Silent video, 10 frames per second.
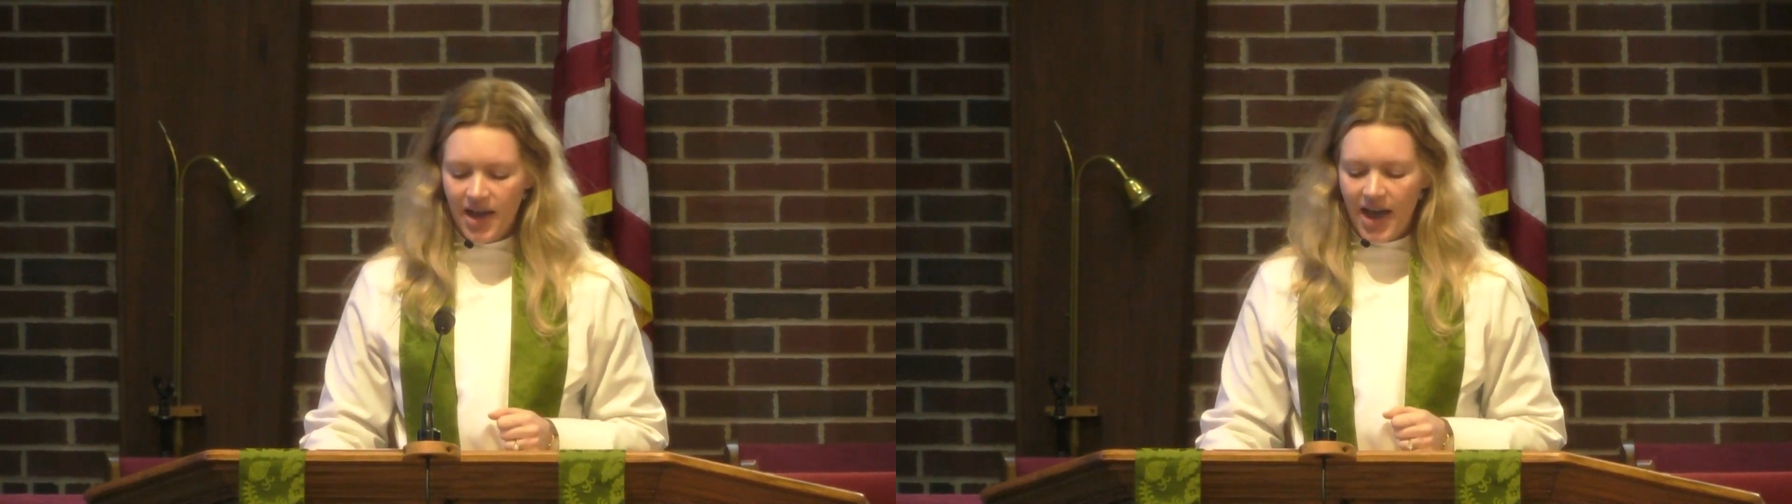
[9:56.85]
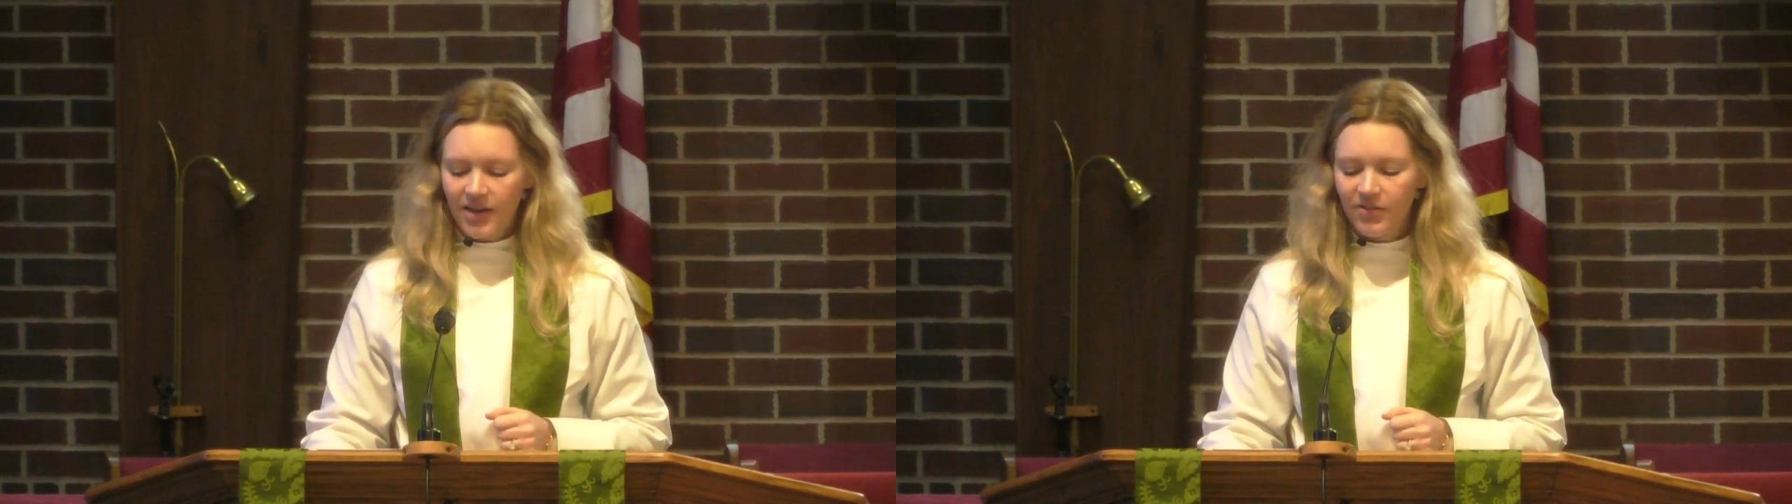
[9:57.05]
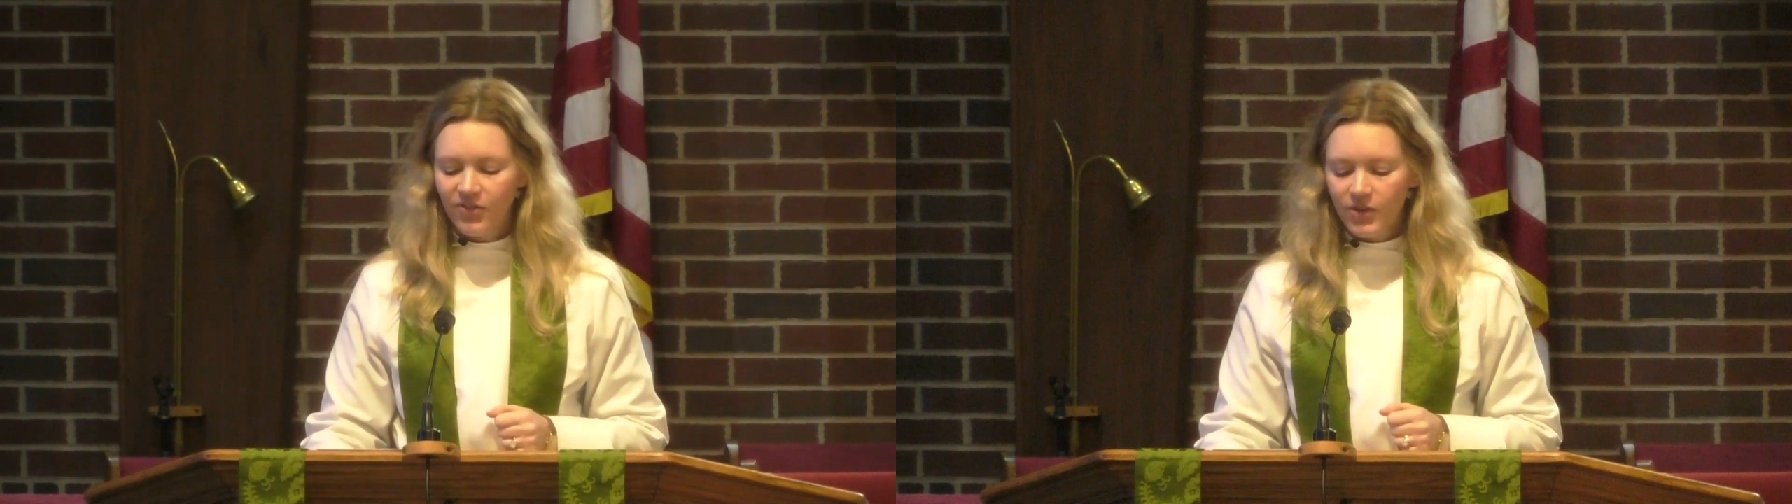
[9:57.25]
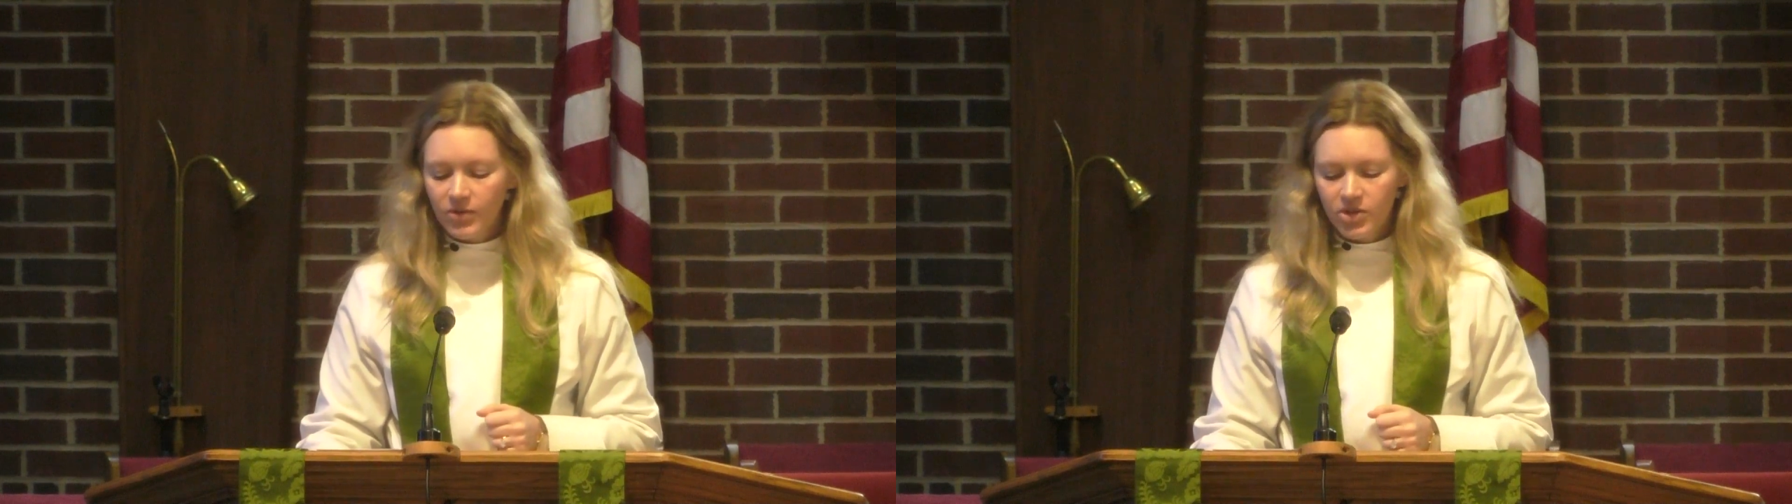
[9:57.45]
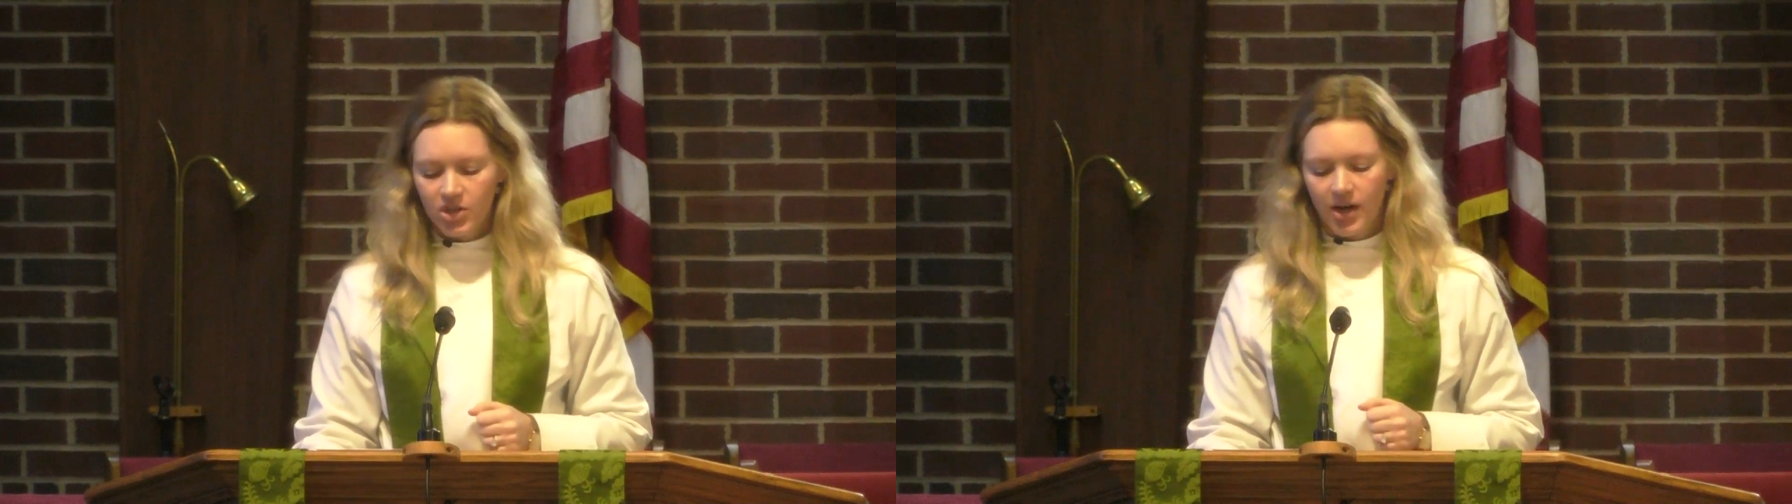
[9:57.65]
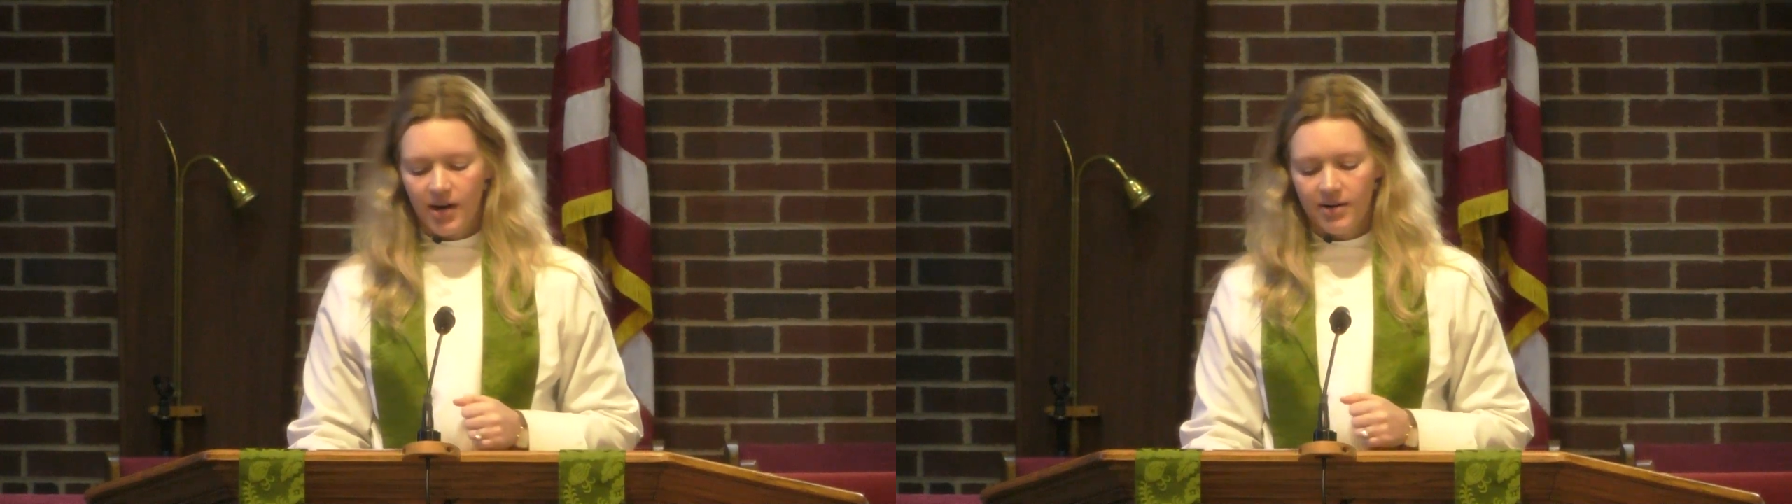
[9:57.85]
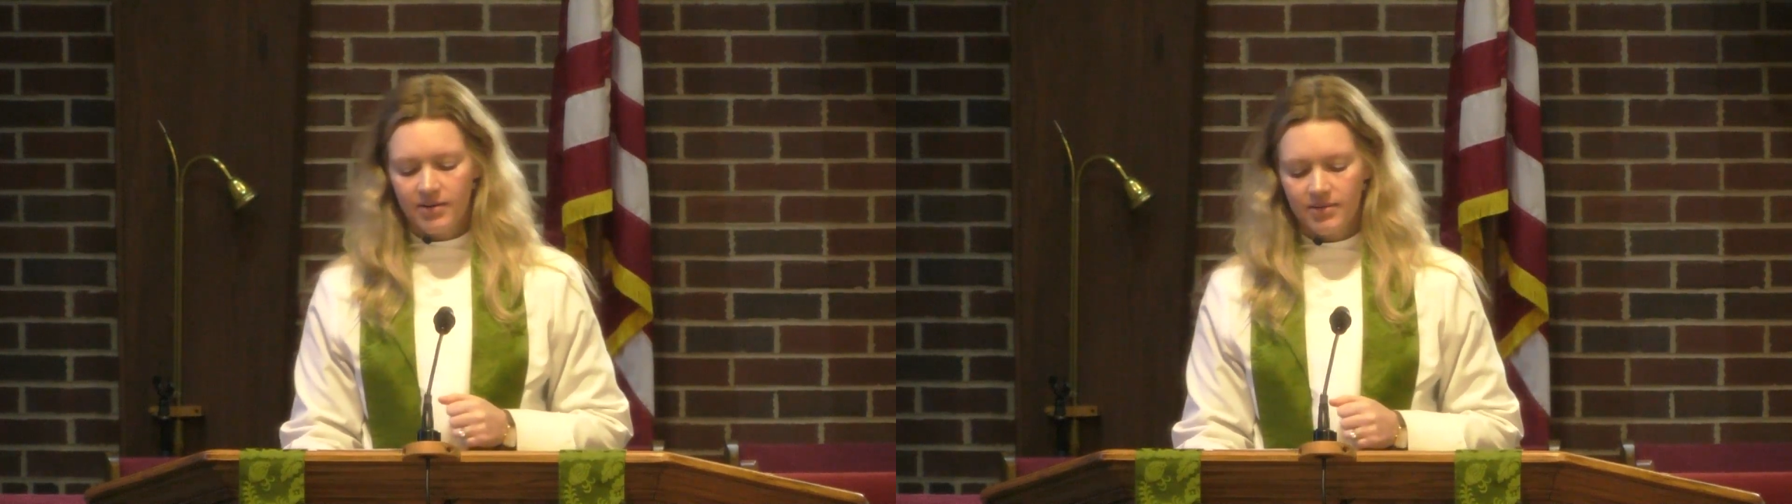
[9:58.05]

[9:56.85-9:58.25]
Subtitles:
and future